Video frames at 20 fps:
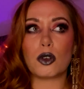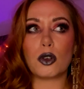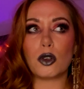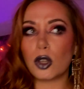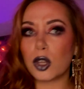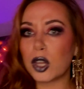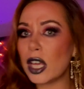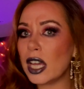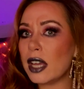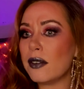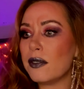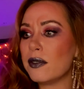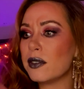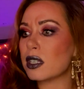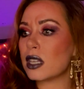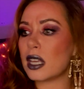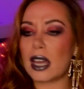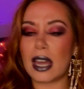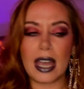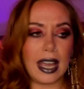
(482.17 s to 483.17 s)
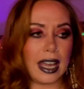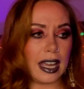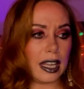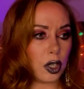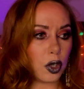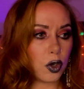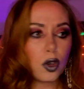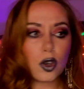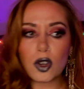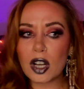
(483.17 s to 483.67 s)
lives and
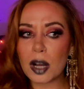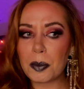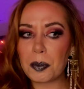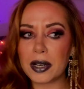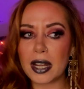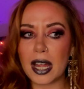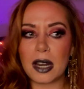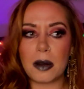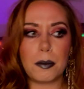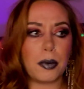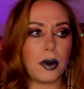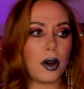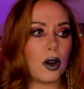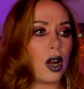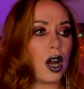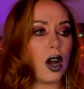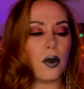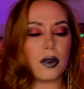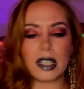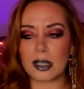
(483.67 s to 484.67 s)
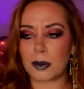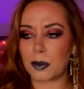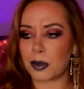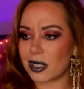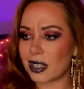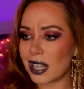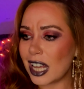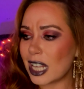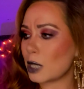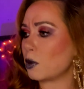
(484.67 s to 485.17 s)
grew up in Edinburgh and he's
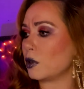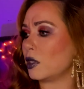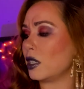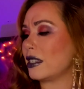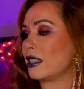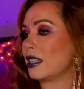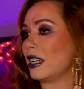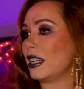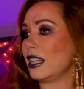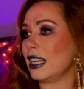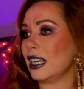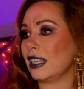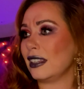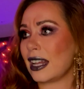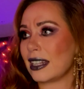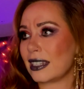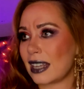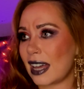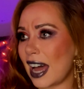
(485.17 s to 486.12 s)
obsessed with the city and that's